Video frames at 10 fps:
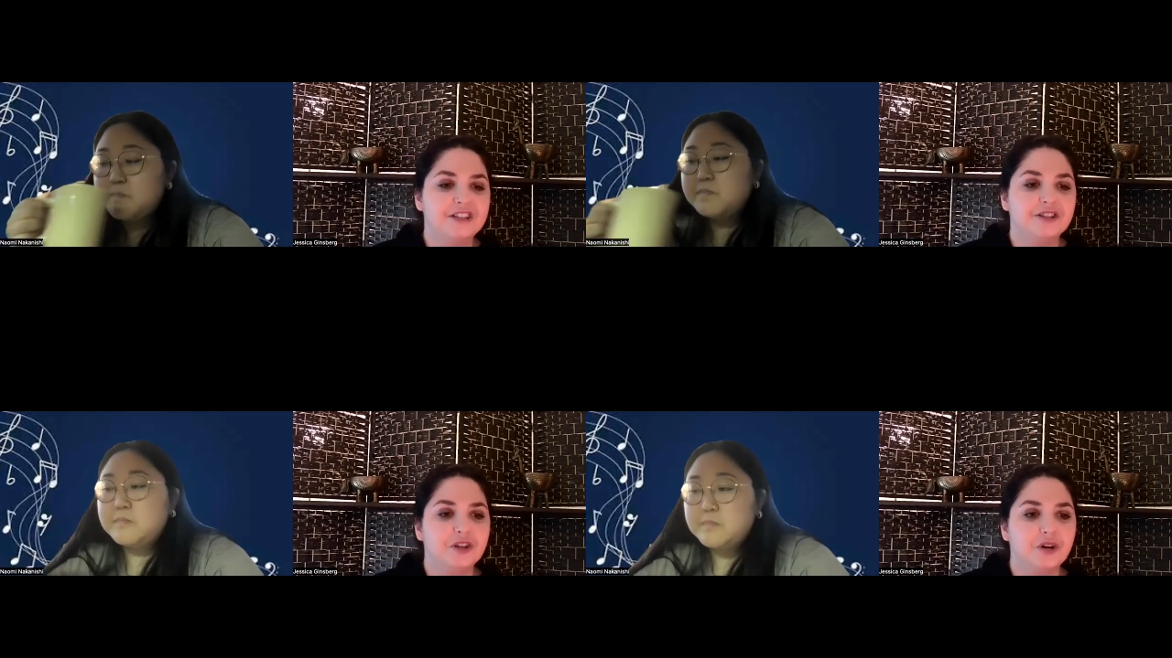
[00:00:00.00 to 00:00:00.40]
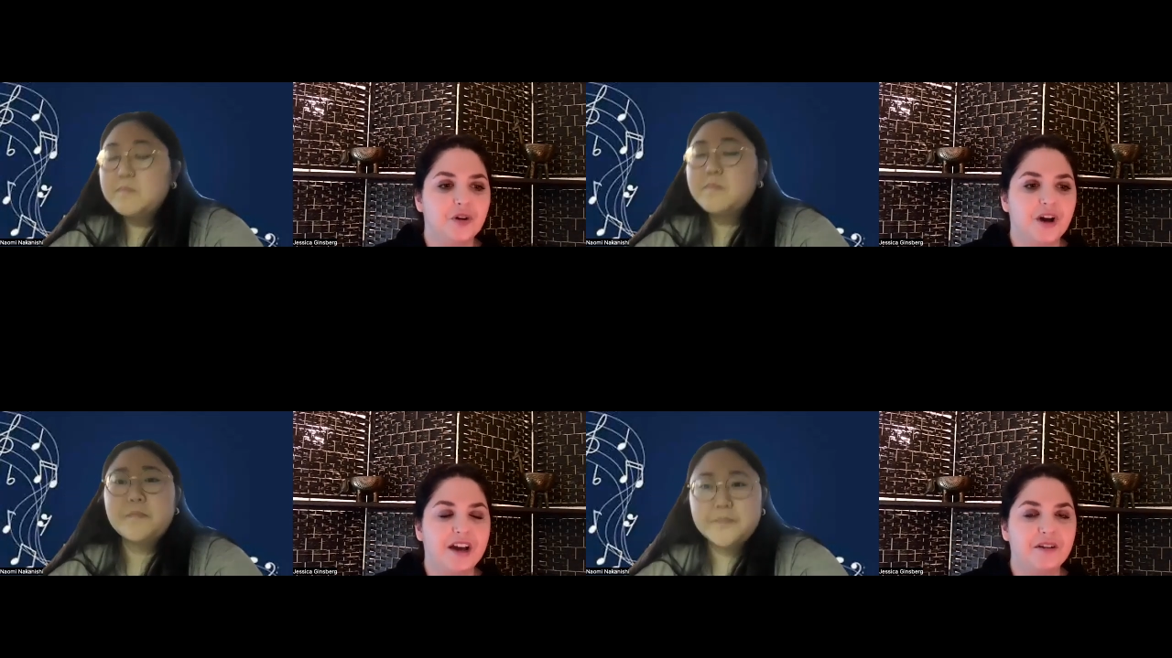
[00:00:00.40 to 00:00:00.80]

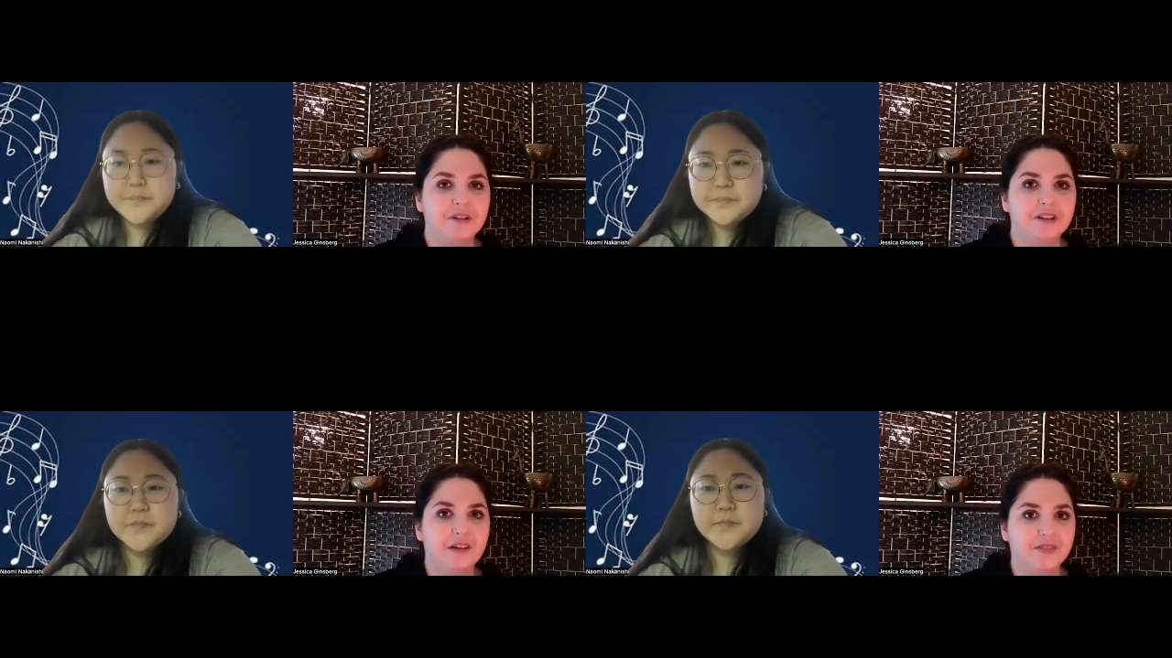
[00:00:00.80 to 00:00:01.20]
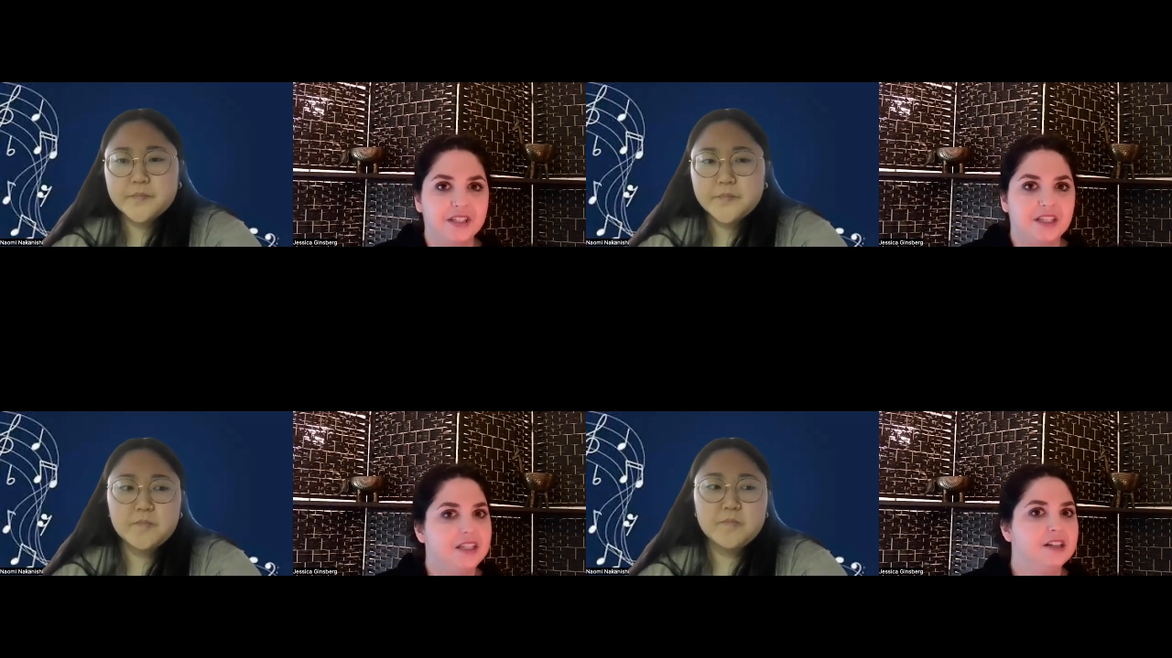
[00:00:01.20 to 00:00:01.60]
Speaker 1: So I would love
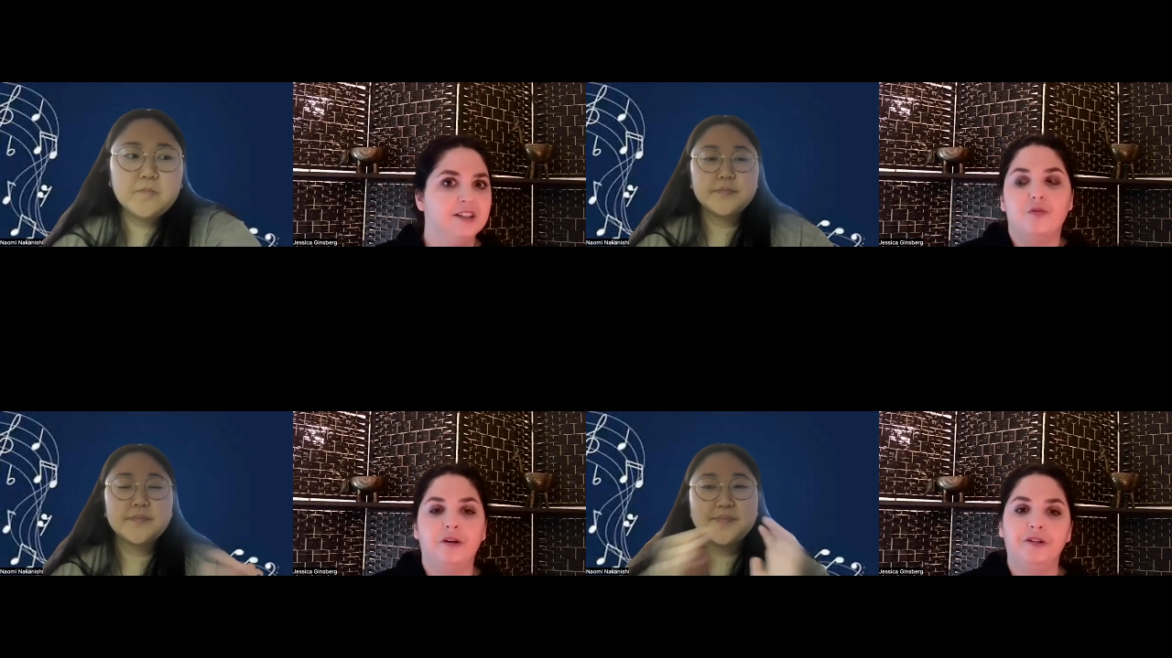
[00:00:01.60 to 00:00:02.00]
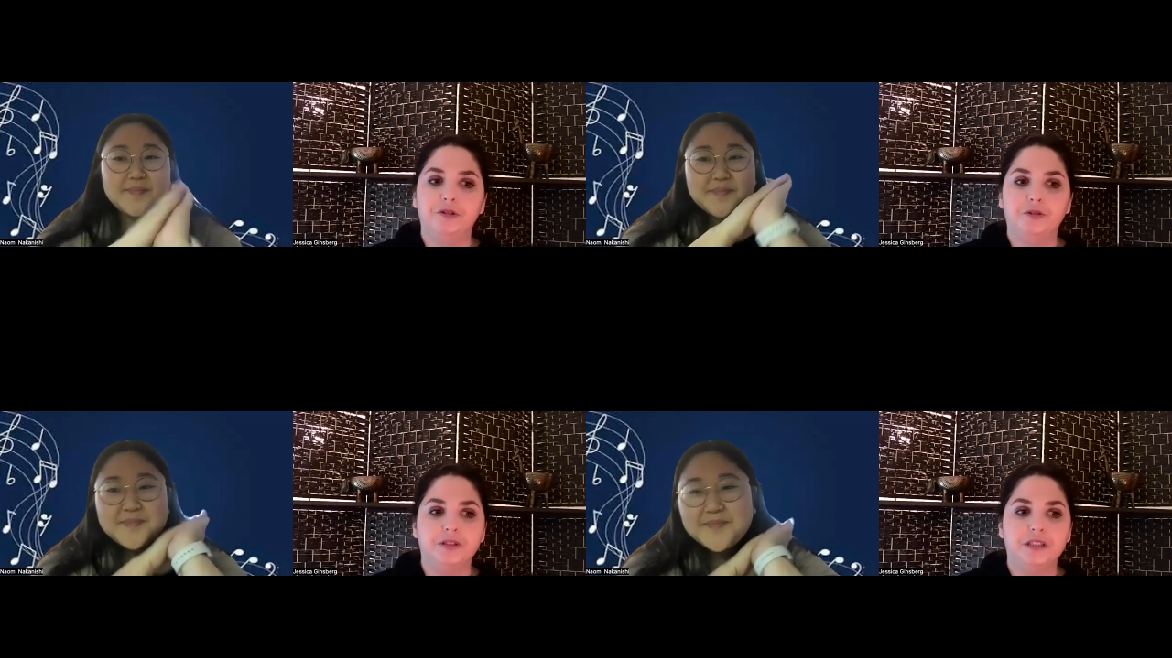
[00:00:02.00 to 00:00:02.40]
to hear what
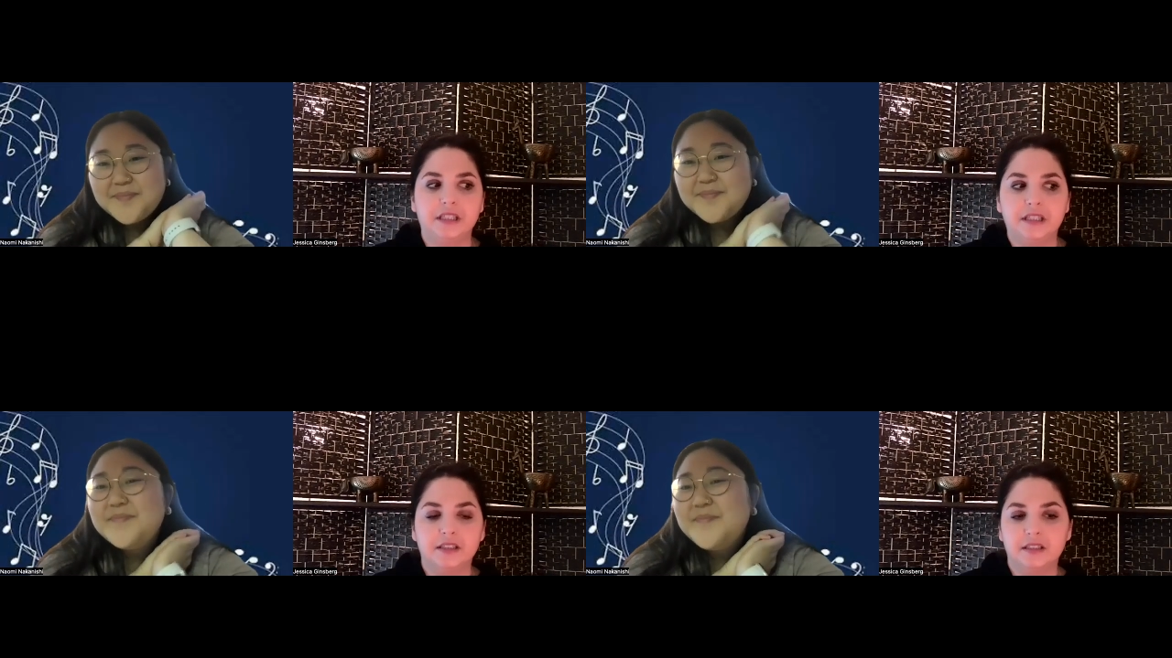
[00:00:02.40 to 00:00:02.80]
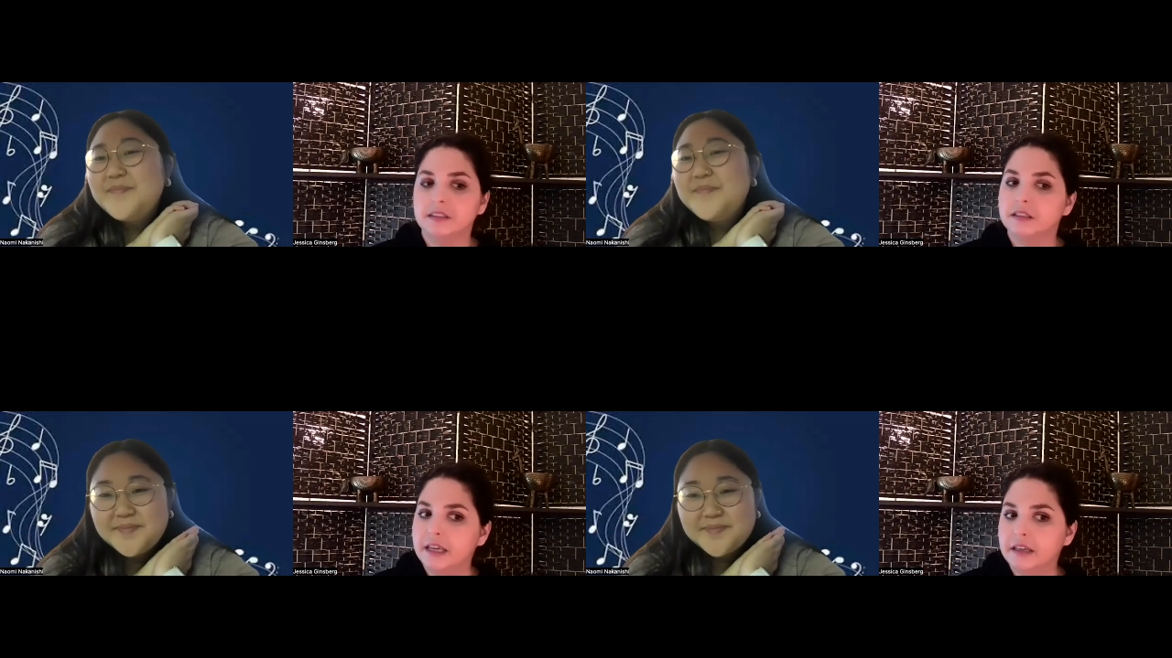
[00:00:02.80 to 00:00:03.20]
you didn't
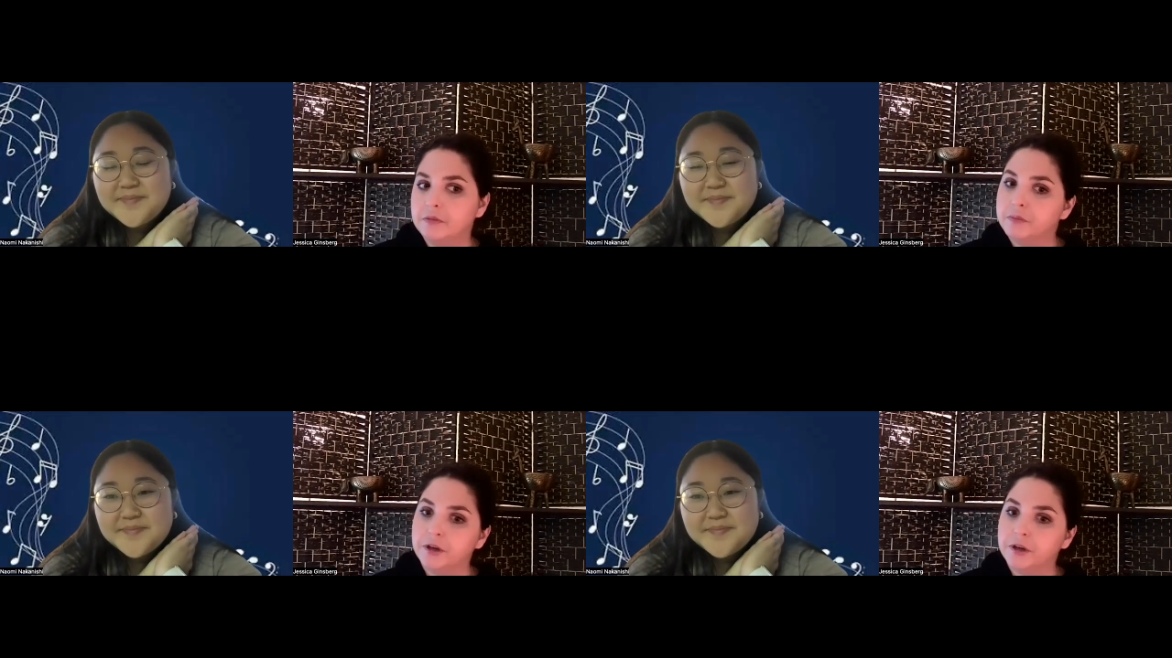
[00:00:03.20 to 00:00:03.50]
like,